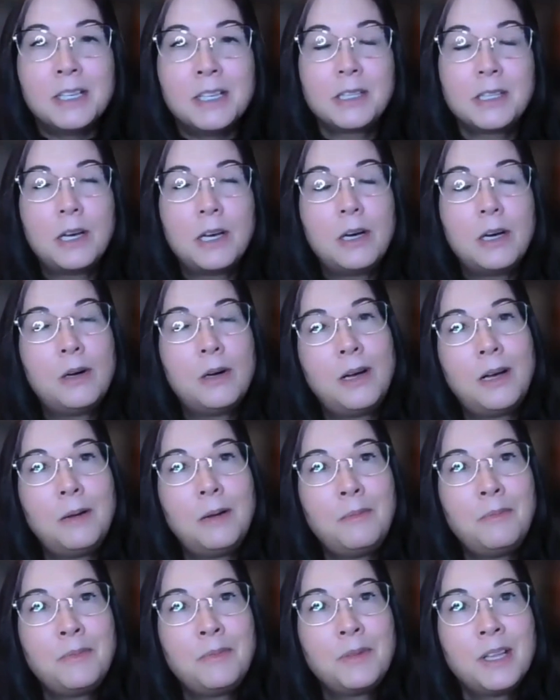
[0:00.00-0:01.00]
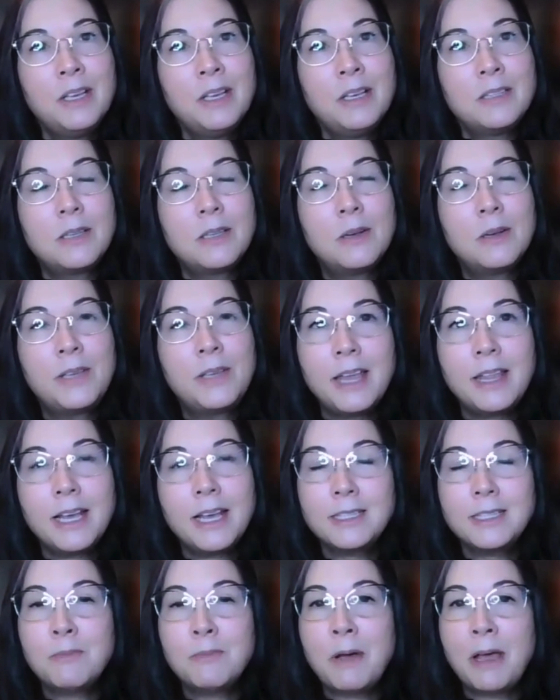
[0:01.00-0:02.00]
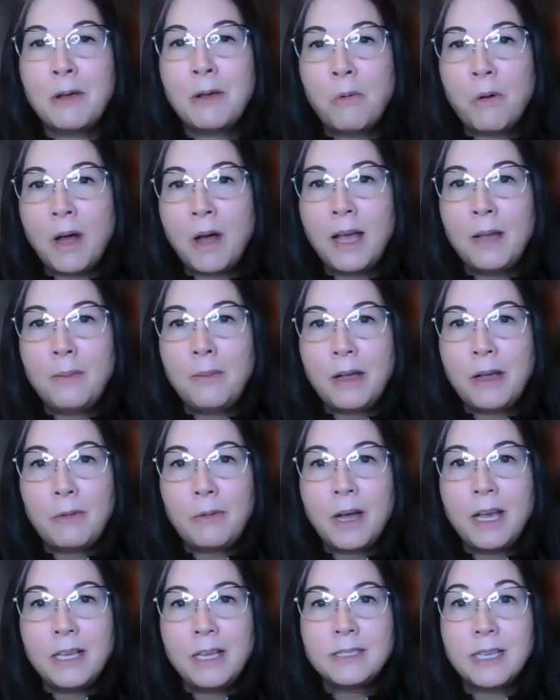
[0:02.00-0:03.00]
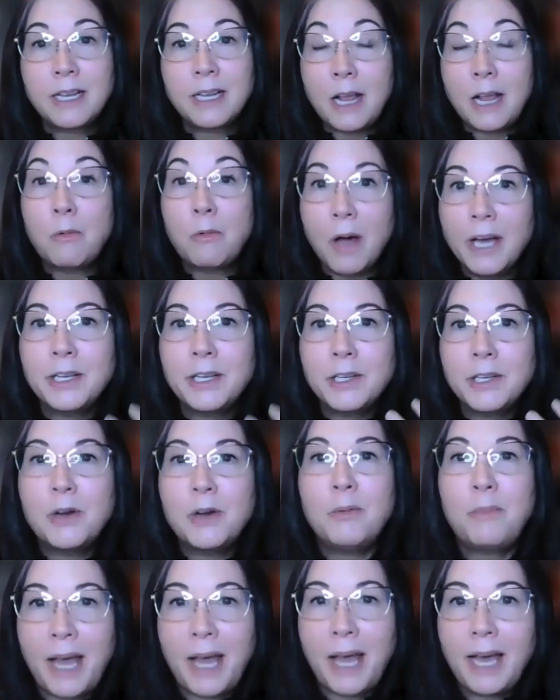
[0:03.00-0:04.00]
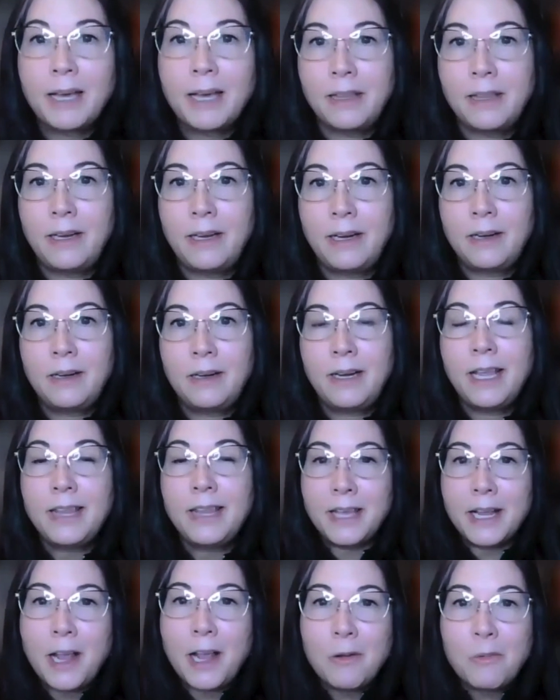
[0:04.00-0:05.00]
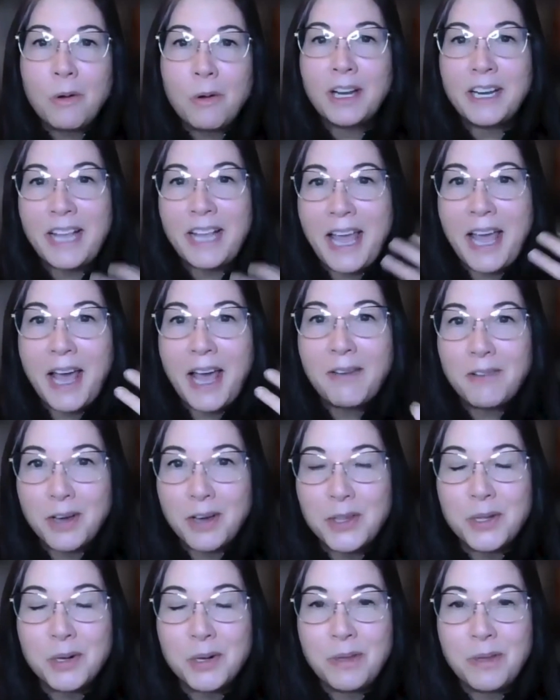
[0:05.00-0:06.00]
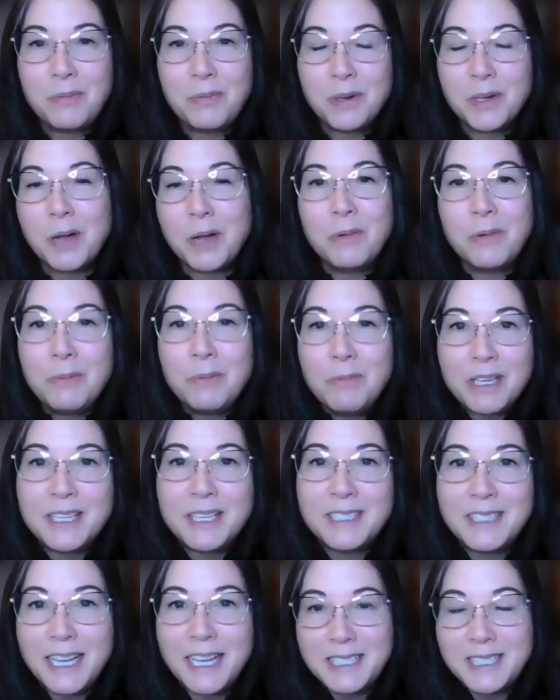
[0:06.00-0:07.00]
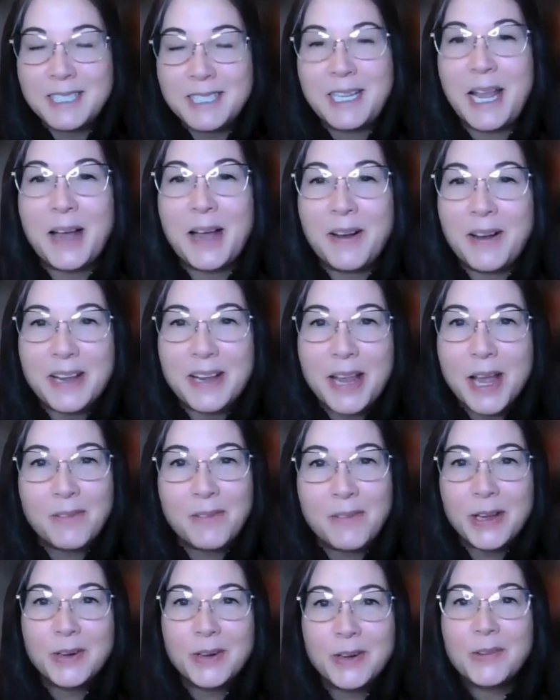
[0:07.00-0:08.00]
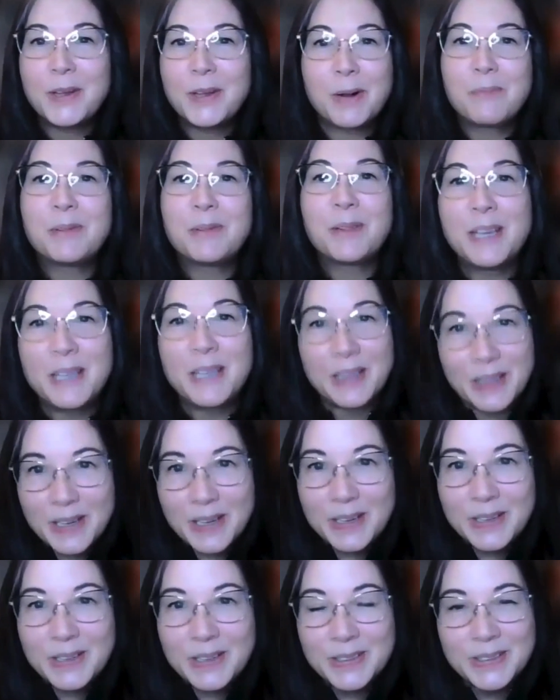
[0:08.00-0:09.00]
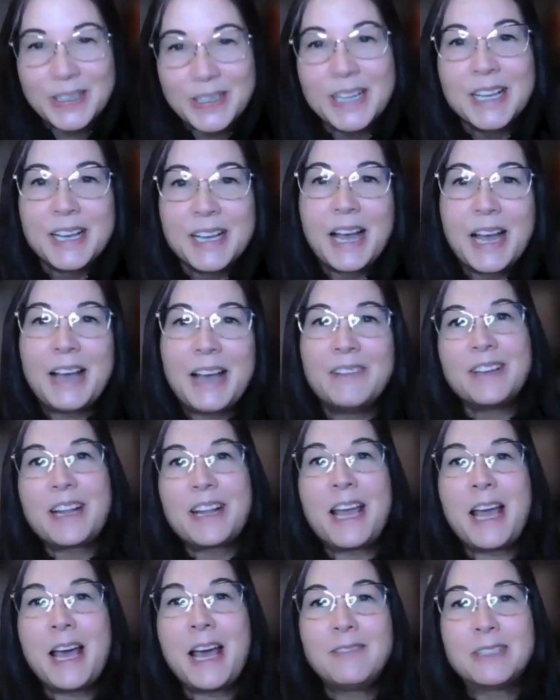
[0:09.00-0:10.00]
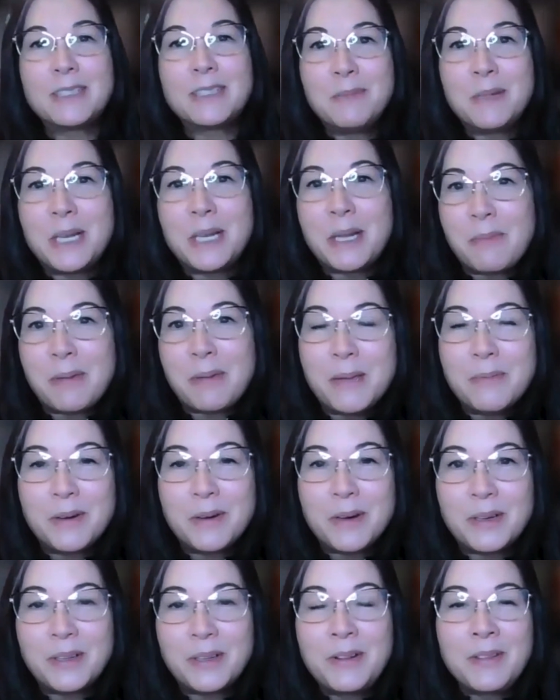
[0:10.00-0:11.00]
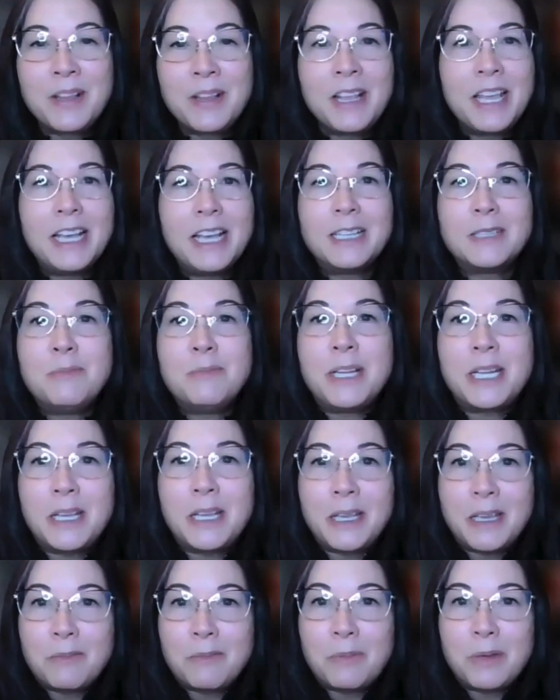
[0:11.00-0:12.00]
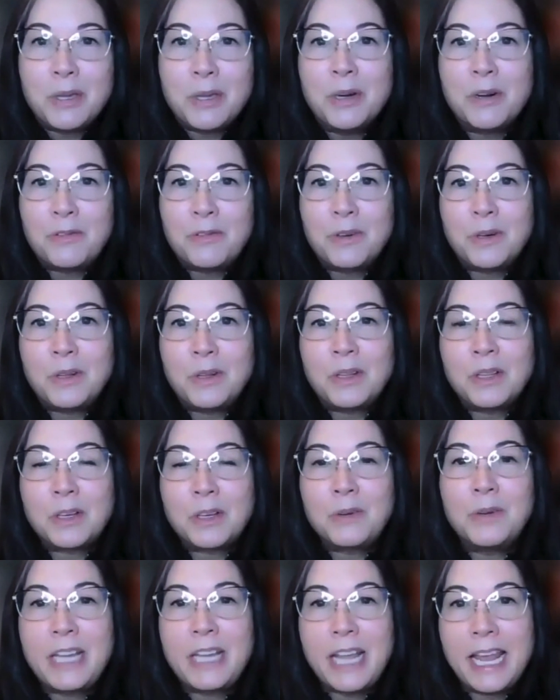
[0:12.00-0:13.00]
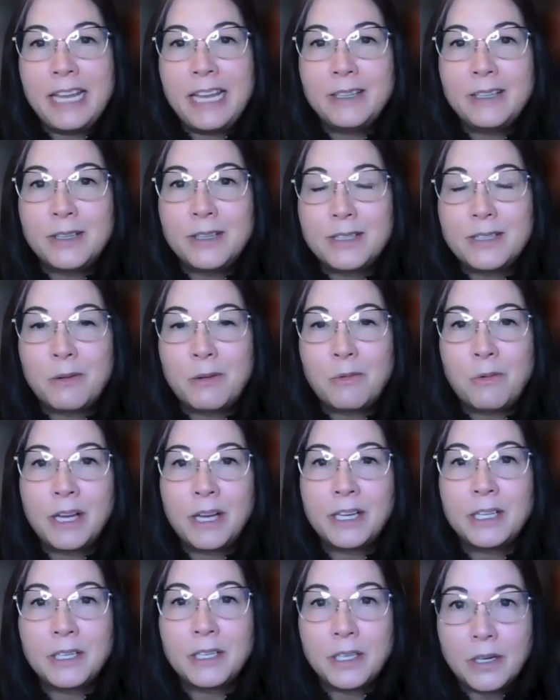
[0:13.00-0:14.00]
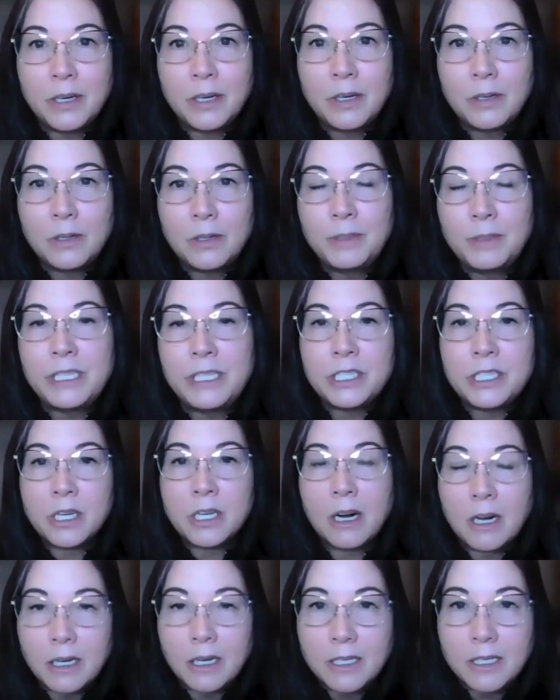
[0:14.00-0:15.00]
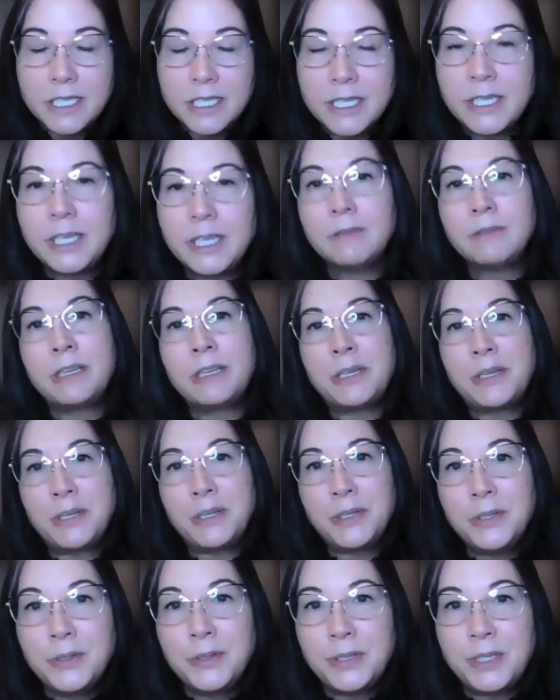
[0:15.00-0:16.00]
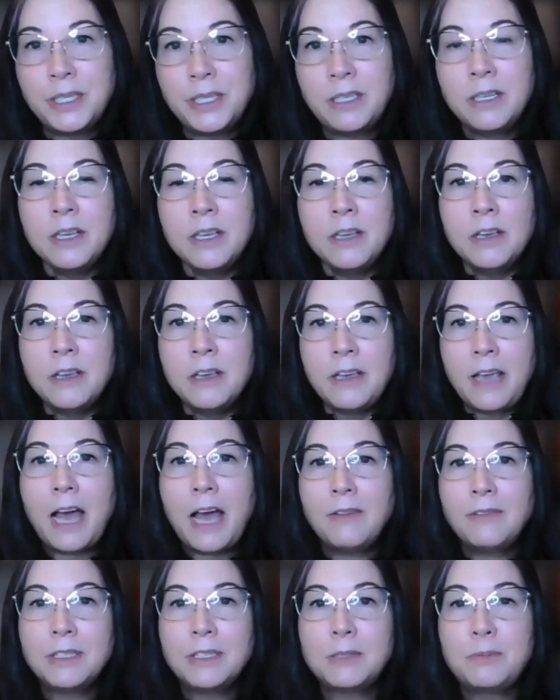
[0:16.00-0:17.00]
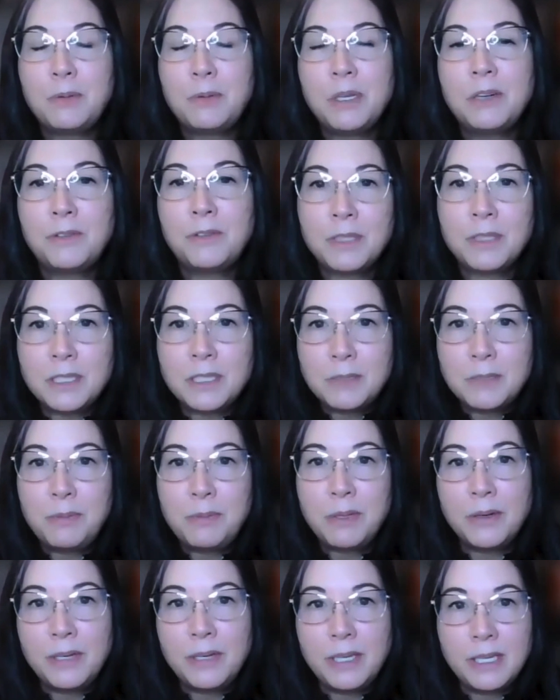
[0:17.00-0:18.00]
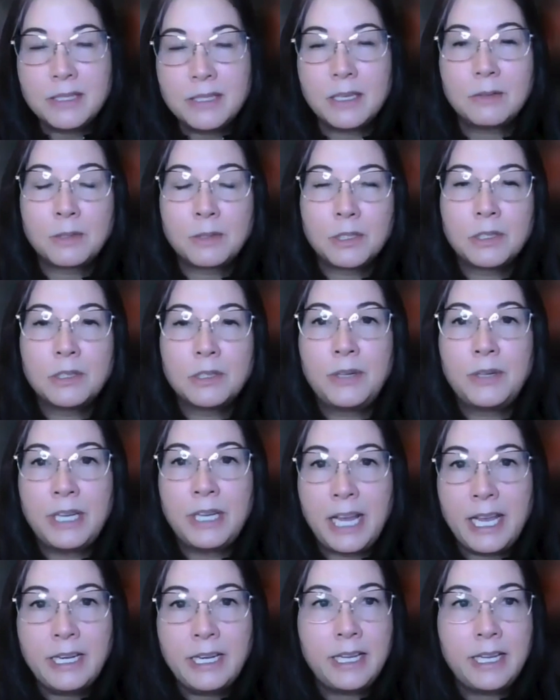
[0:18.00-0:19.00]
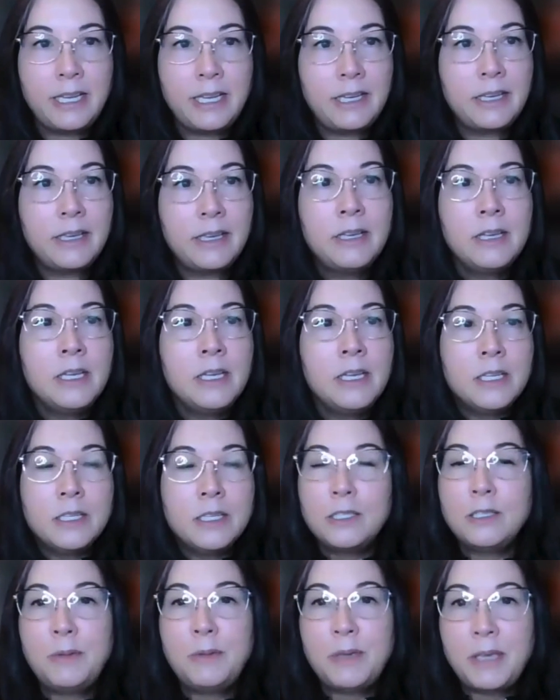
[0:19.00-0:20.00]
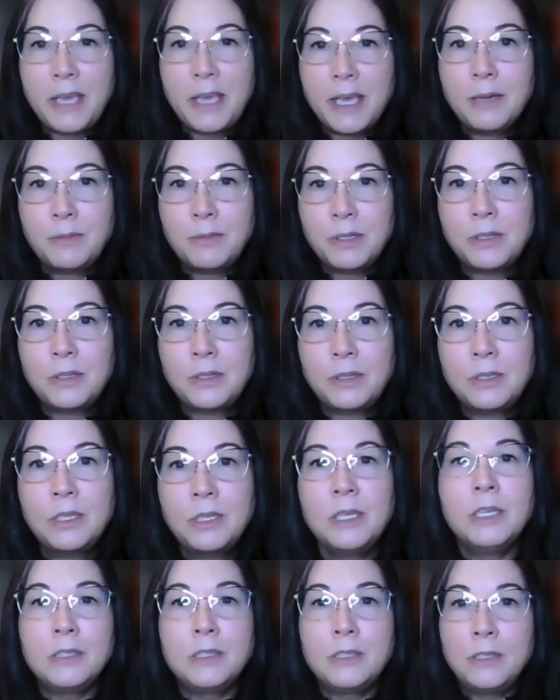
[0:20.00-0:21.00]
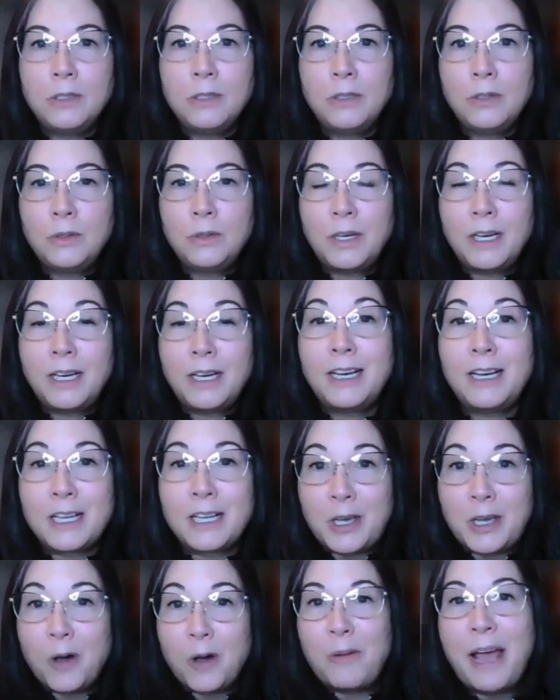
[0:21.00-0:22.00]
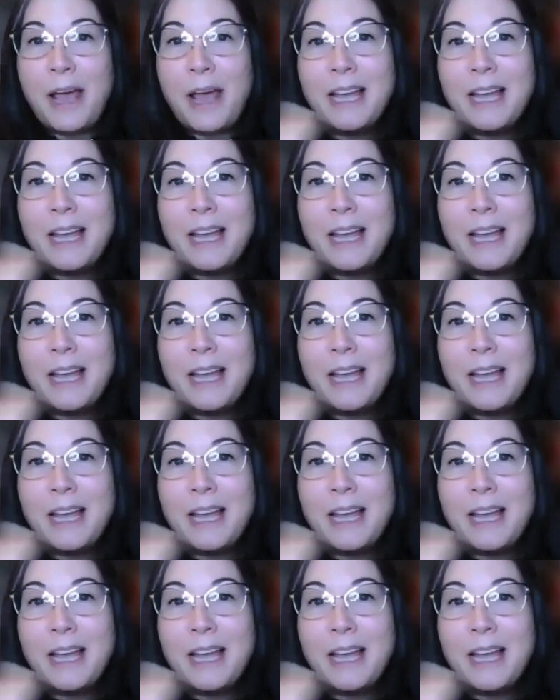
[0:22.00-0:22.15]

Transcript: So yeah, that's my why. My why is that I want to go back there, and then I want to have other people come with me because that's just how I am. I don't want to play alone. I want to have as many people, as many beautiful creators that want to go recharge and get renewed and have this beautiful experience that we're creating, to be able to go